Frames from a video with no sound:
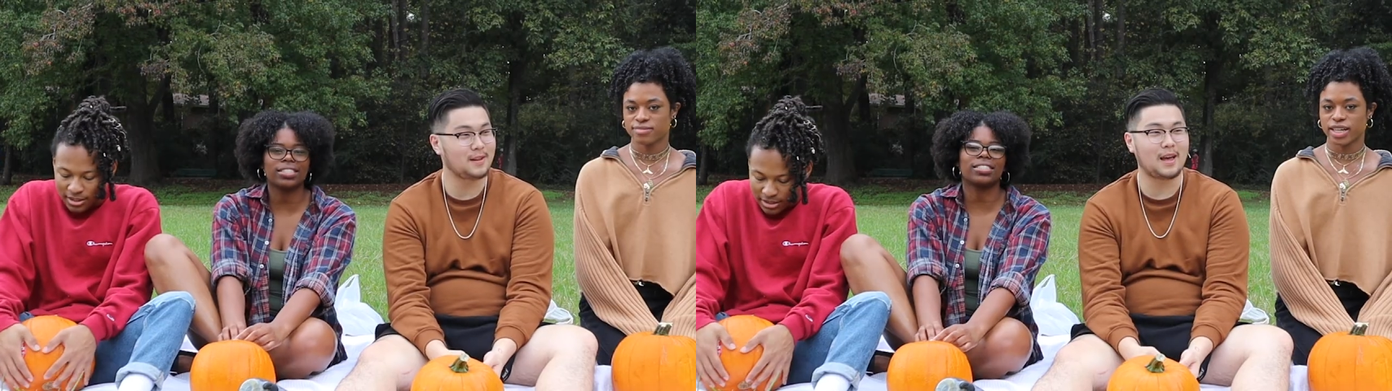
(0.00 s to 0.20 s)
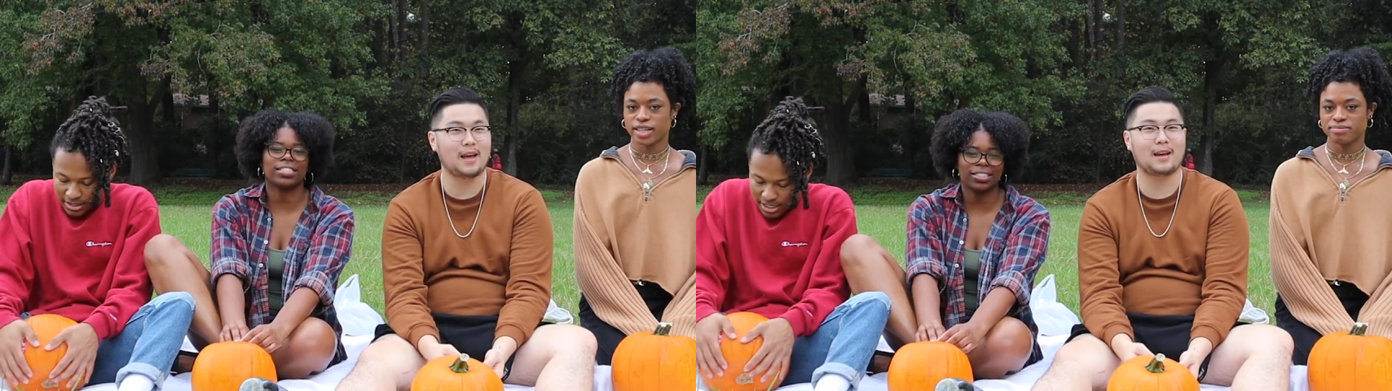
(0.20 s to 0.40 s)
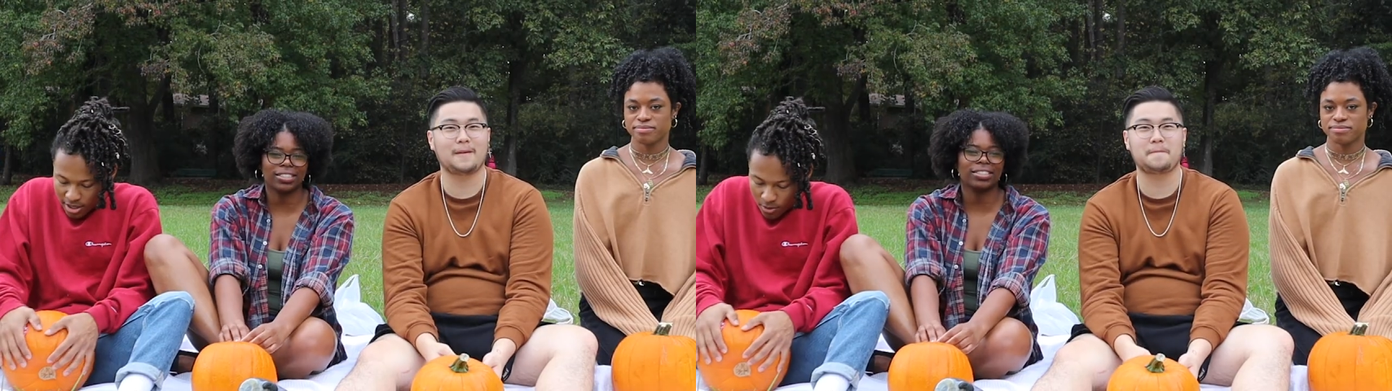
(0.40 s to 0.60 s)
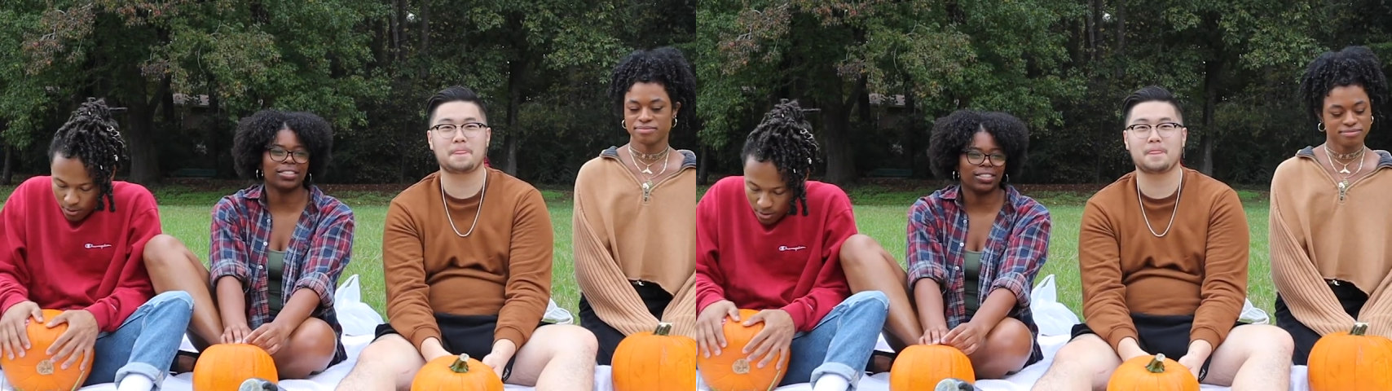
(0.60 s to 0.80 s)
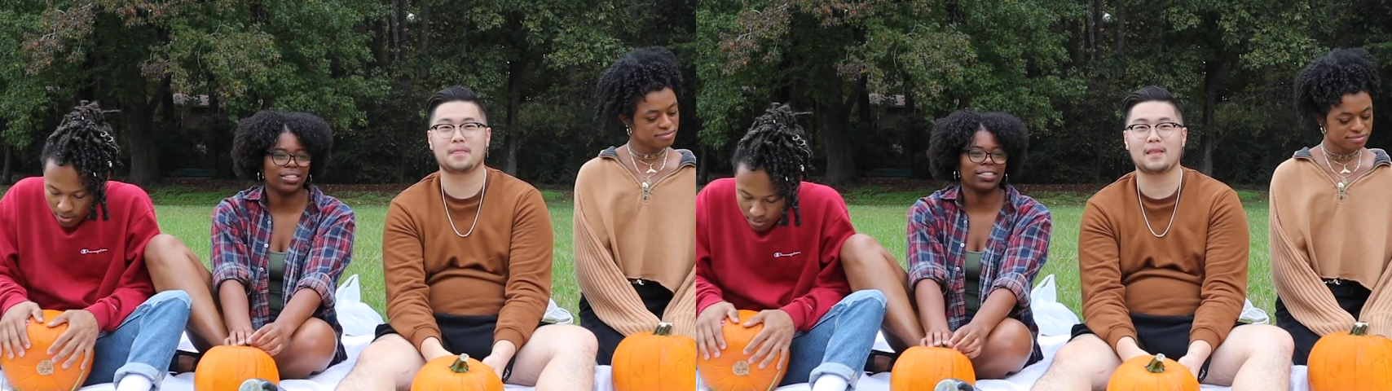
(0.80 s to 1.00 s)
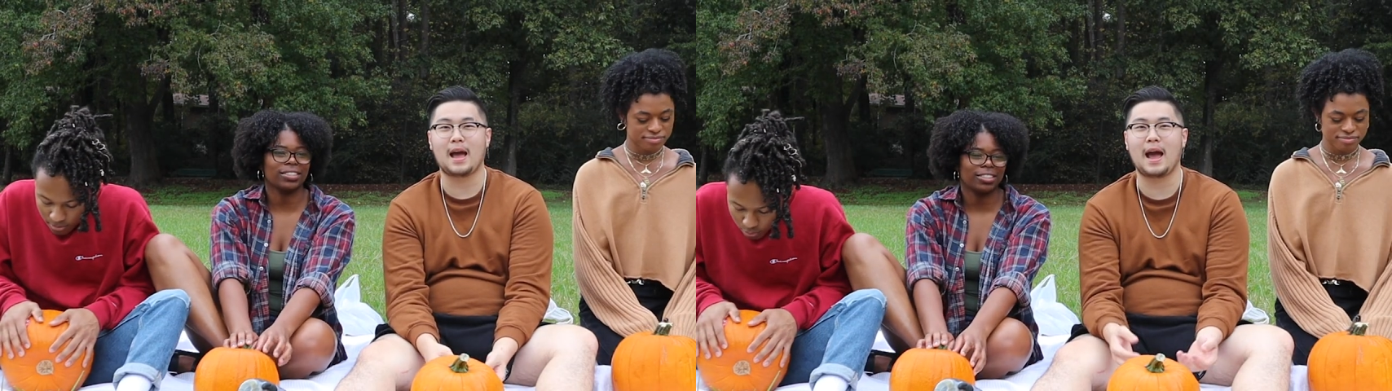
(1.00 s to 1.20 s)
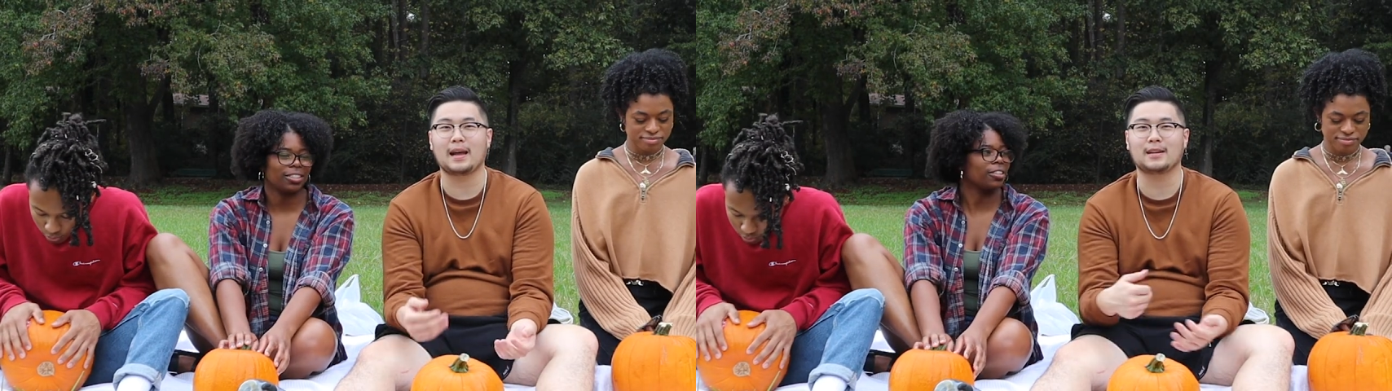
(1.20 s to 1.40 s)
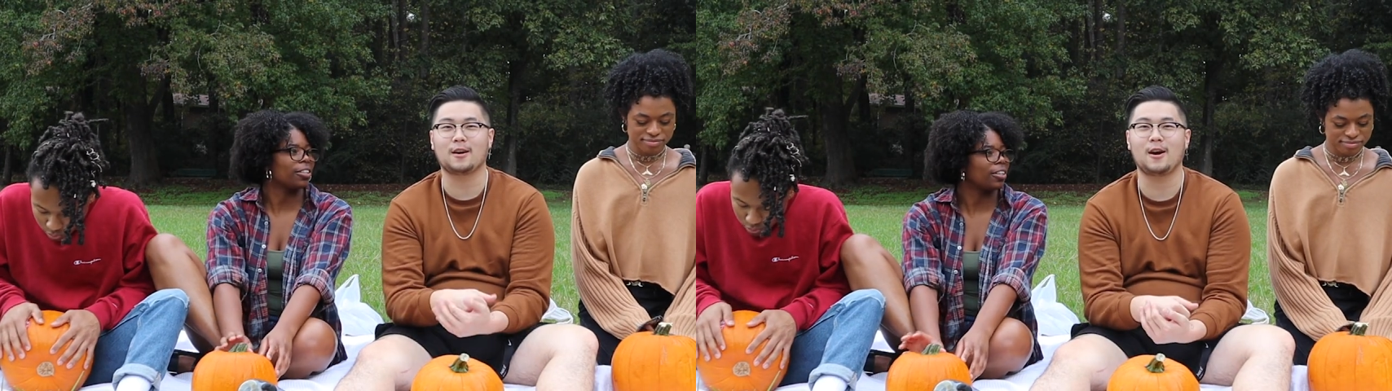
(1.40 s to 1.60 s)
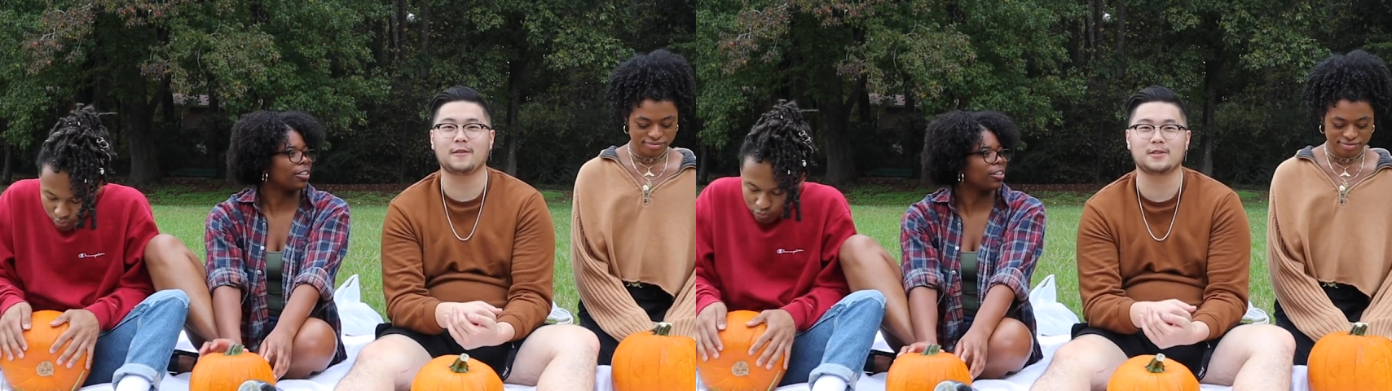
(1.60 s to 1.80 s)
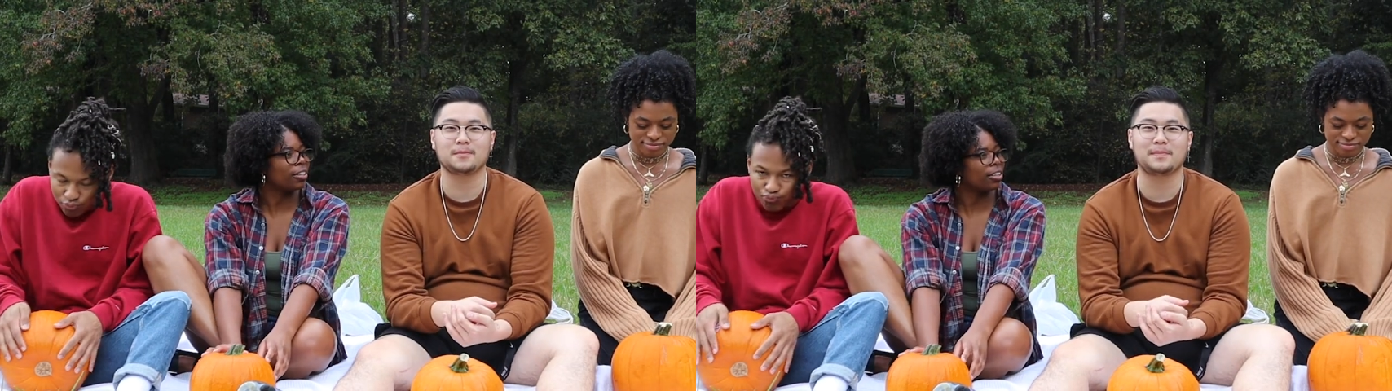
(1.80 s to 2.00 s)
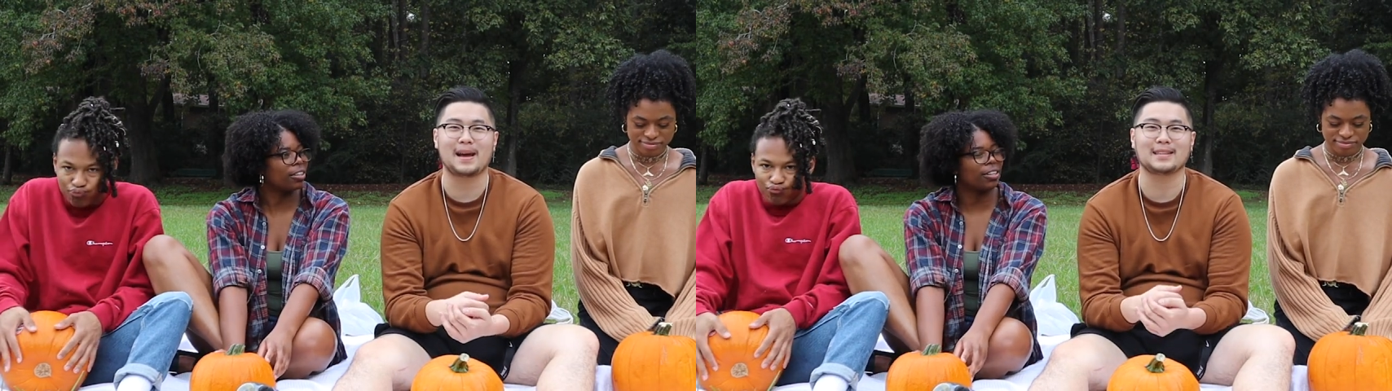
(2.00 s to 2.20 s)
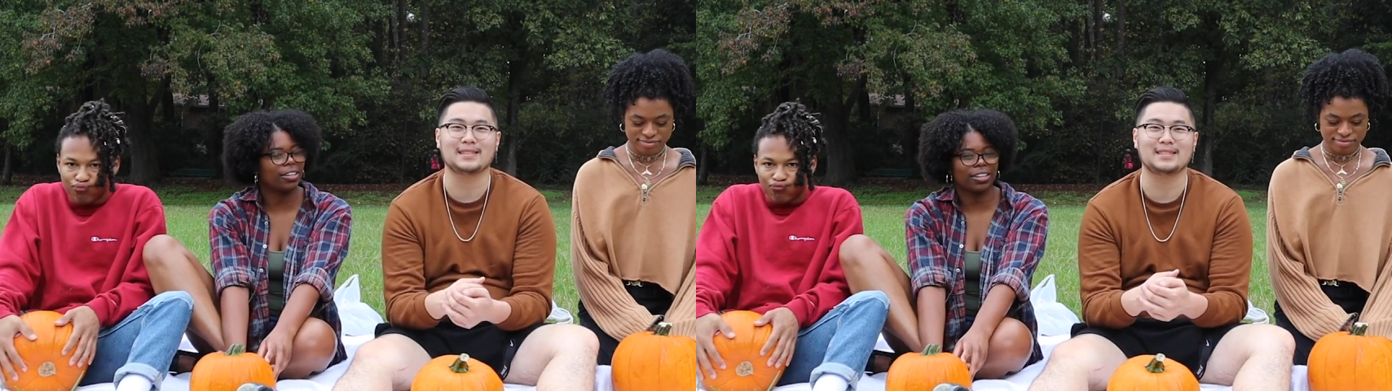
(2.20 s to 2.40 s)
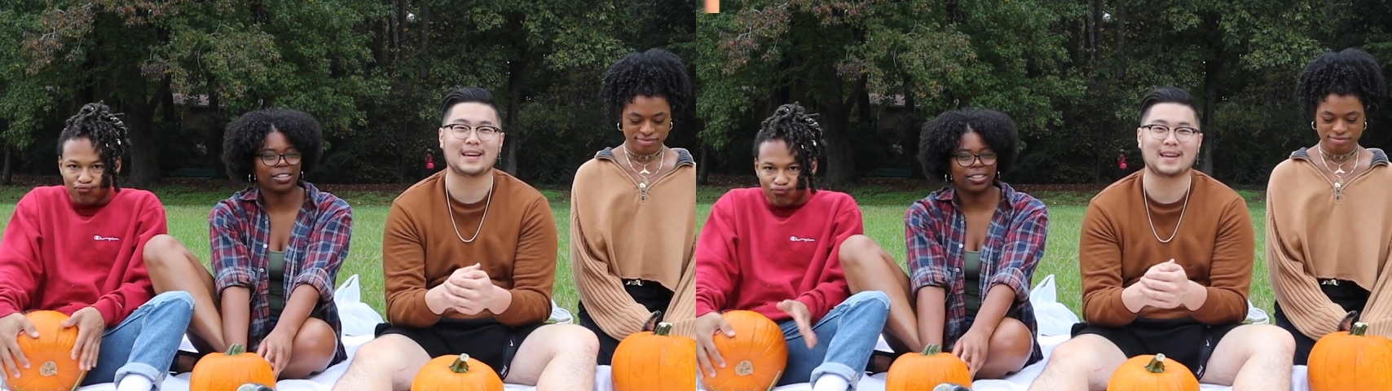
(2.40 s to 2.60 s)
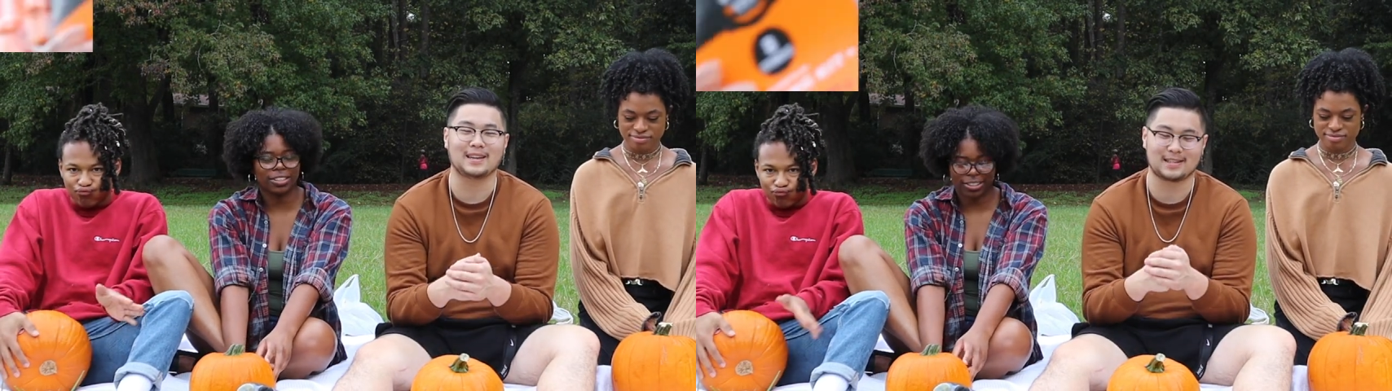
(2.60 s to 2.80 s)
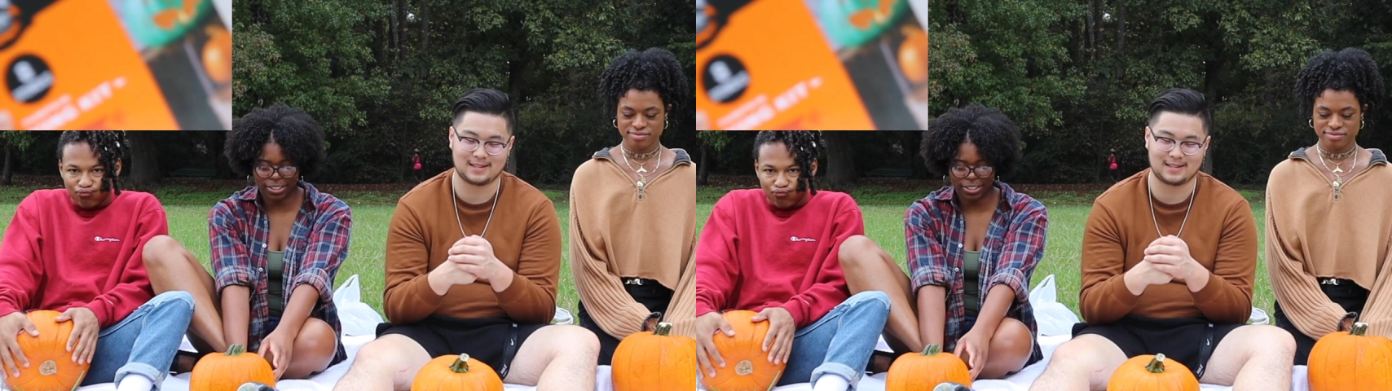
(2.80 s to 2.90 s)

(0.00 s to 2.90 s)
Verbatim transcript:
Speaker 1: None. Not all. I carved some back in the day.